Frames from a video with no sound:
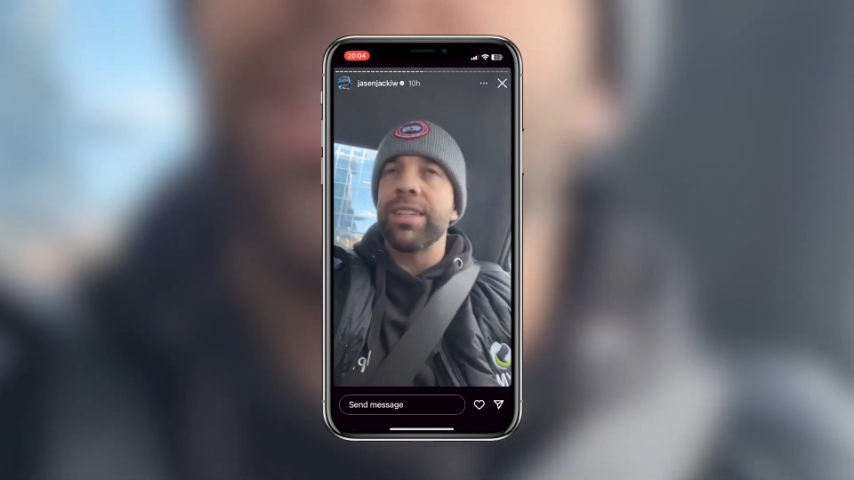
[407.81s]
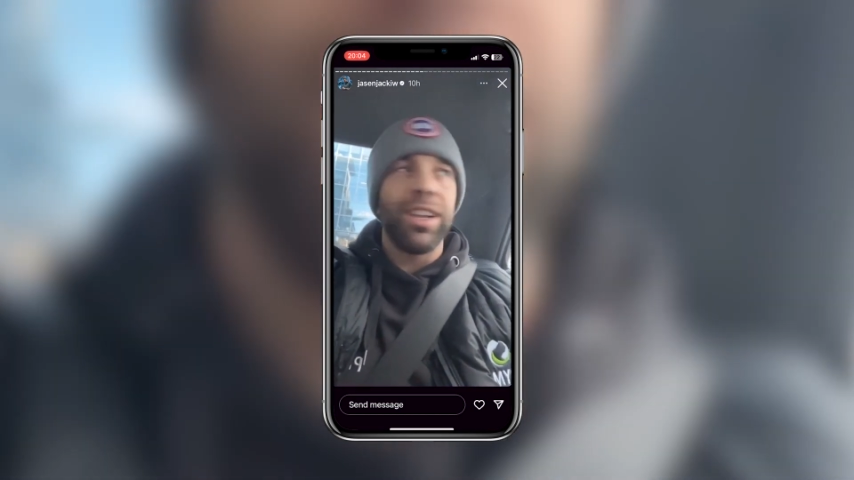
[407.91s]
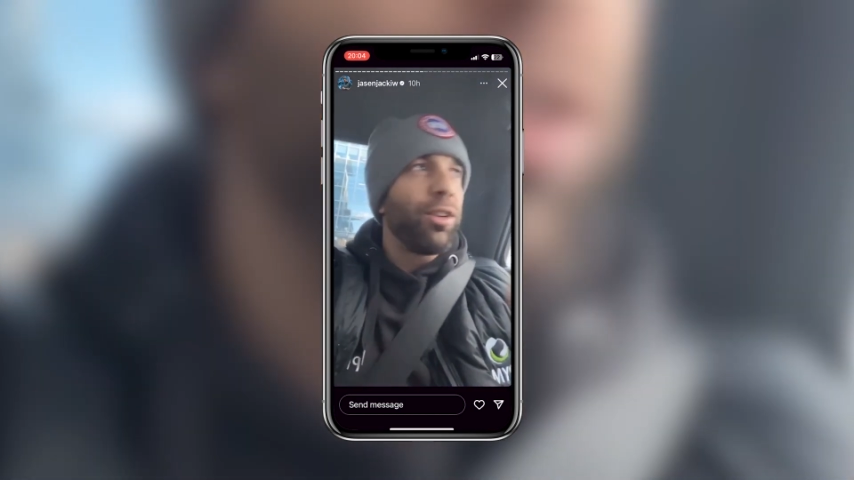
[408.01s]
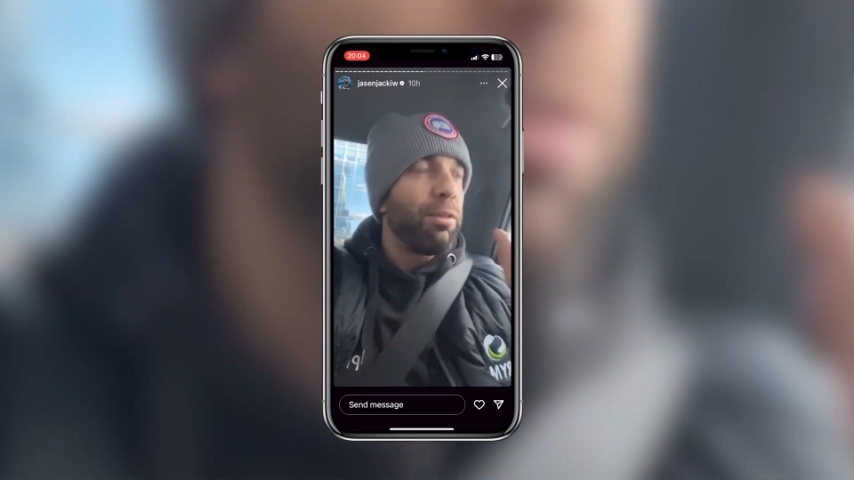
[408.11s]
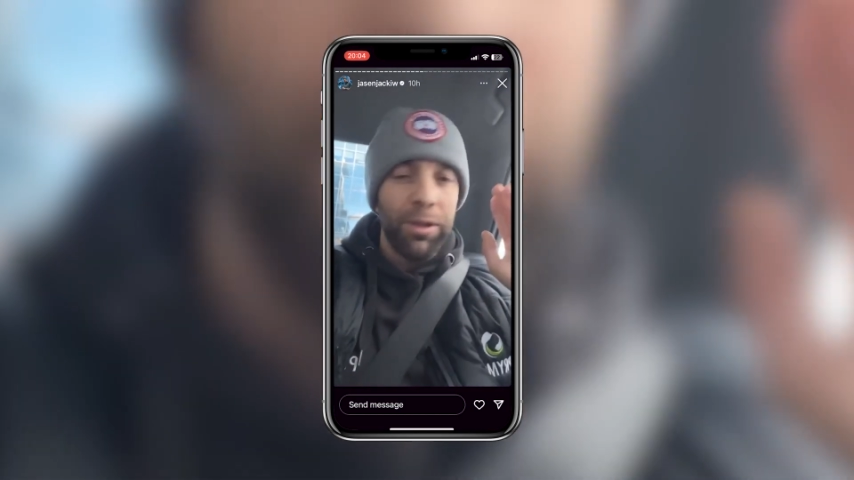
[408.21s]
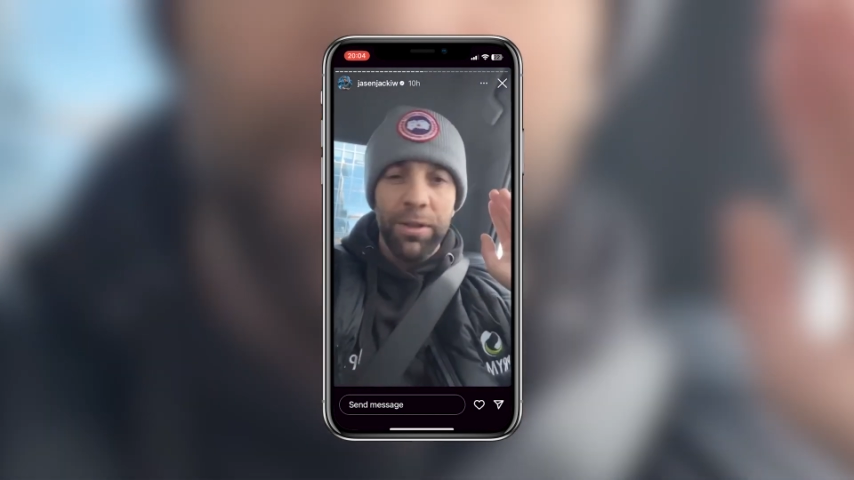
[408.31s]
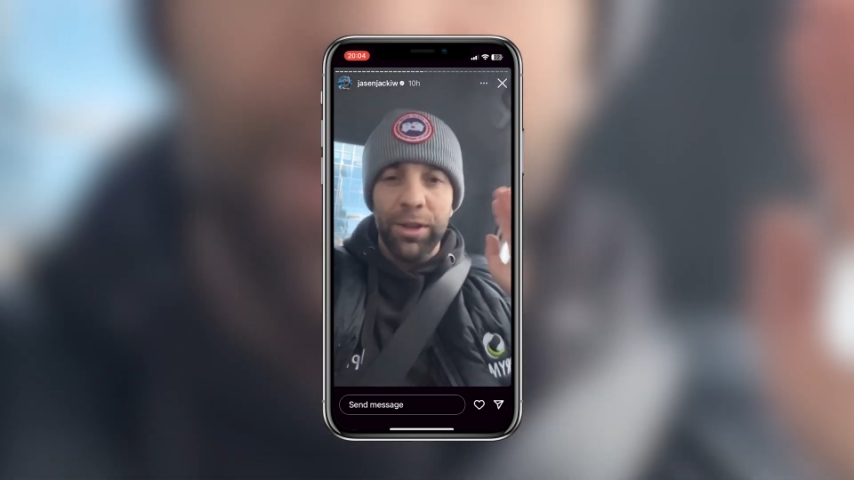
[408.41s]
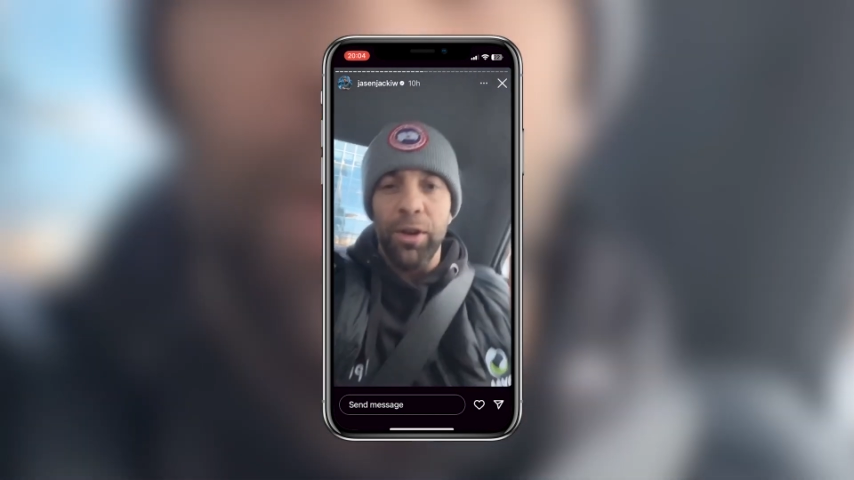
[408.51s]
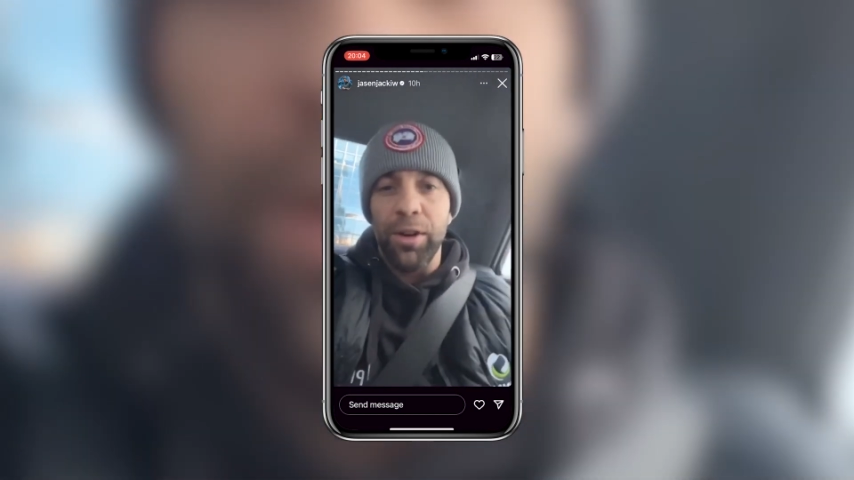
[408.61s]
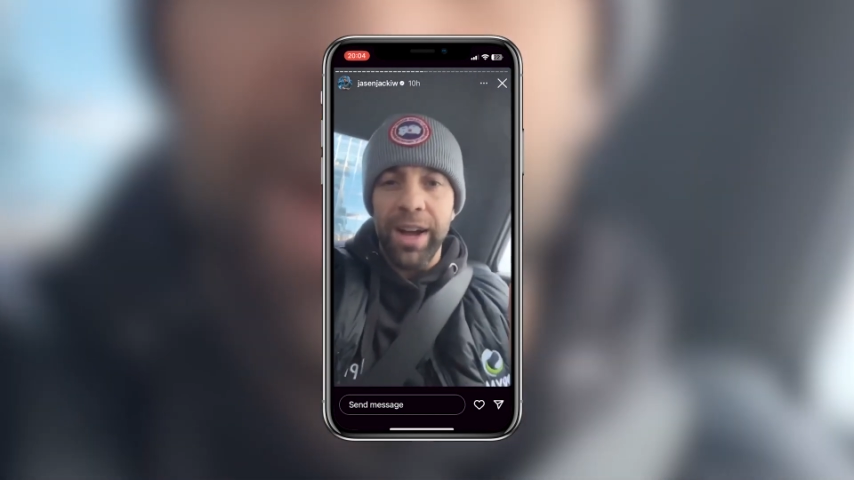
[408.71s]
looked through the
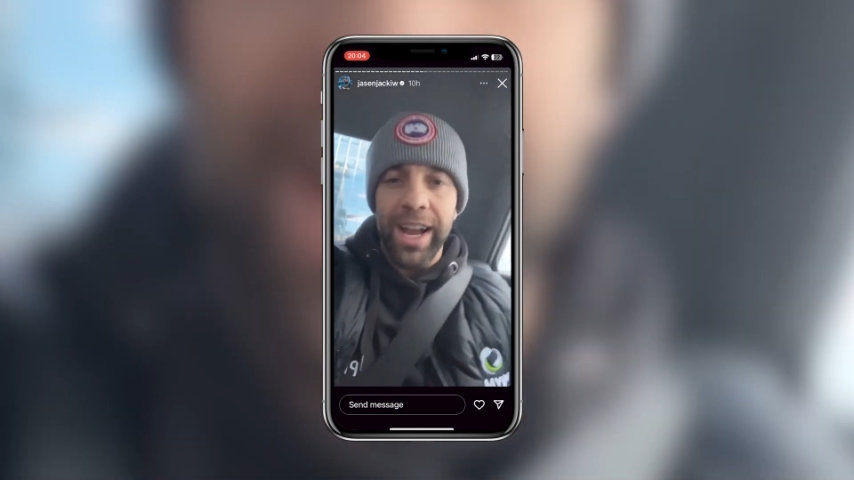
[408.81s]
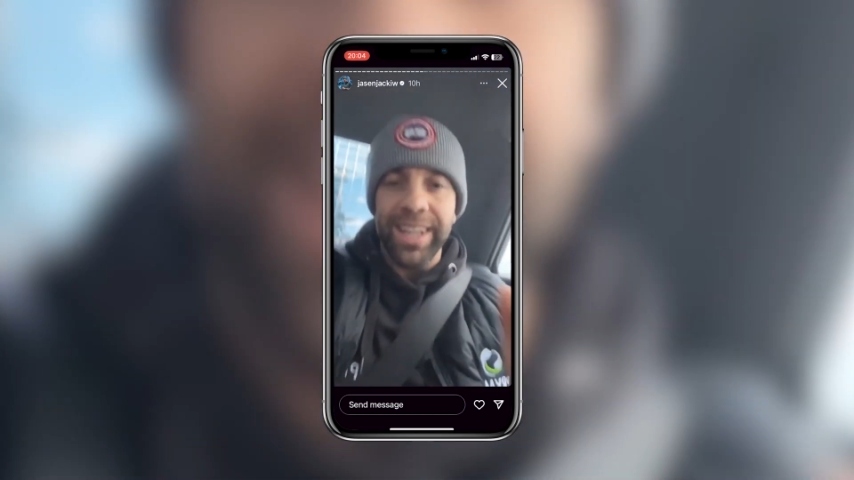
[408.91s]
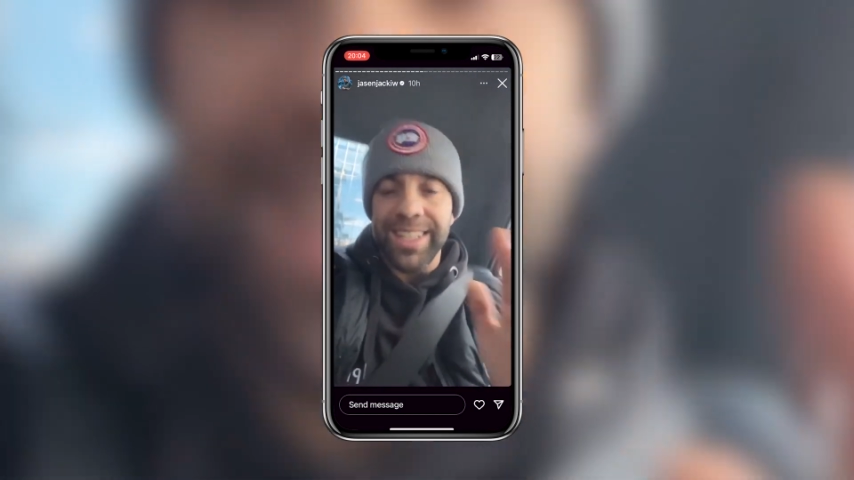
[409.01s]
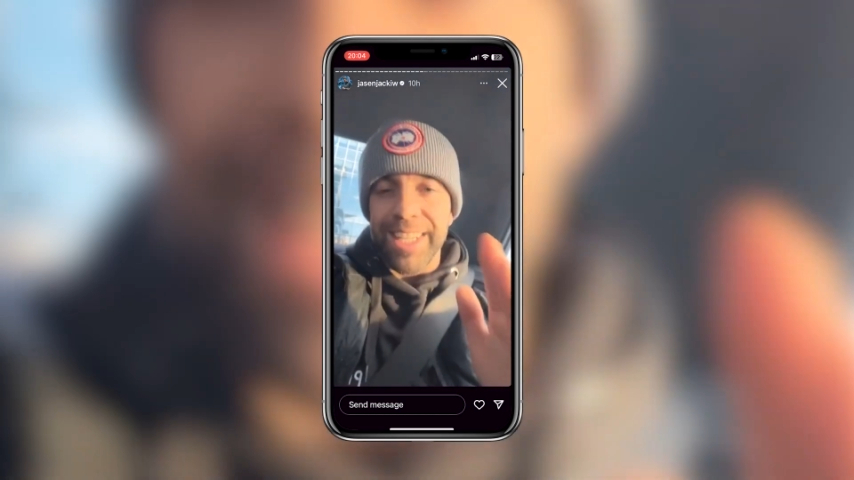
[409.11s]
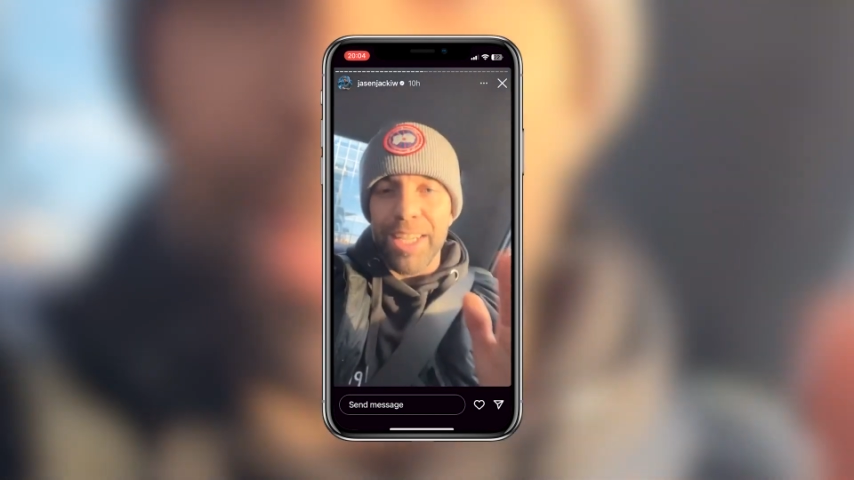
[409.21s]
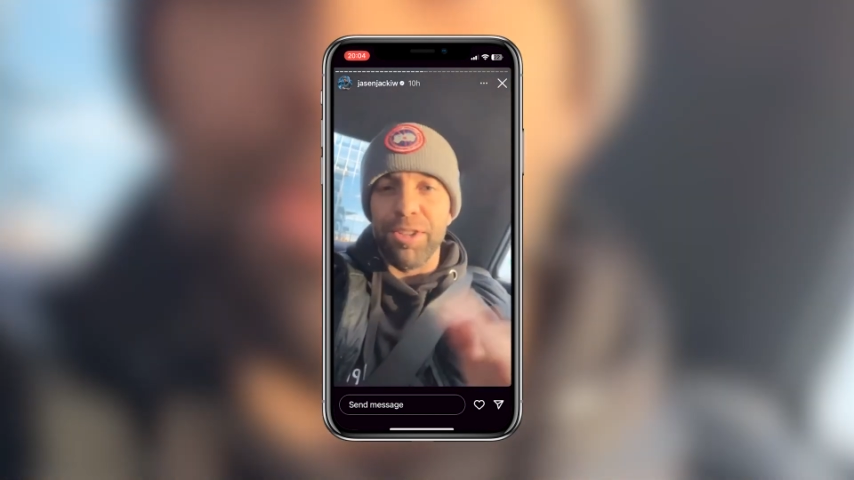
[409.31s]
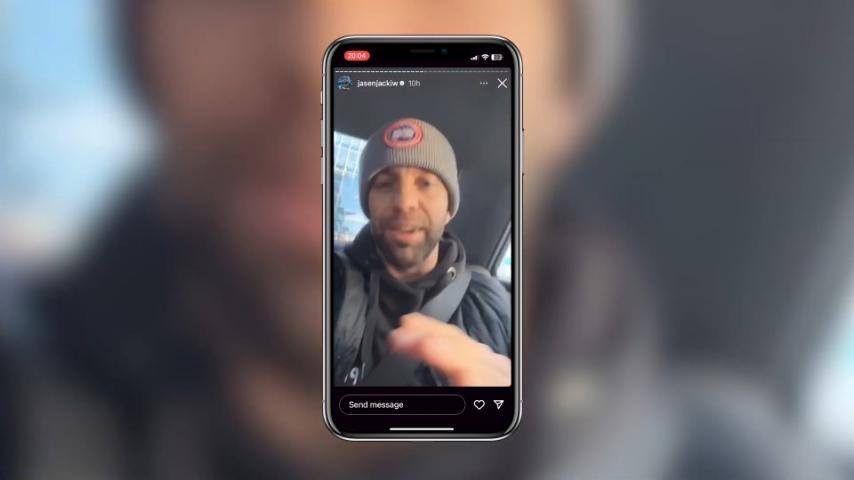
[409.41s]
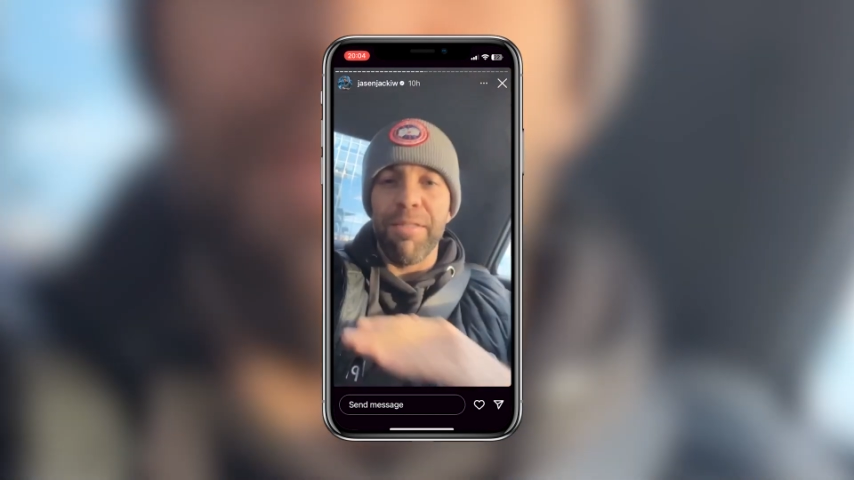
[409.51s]
door, and it's literally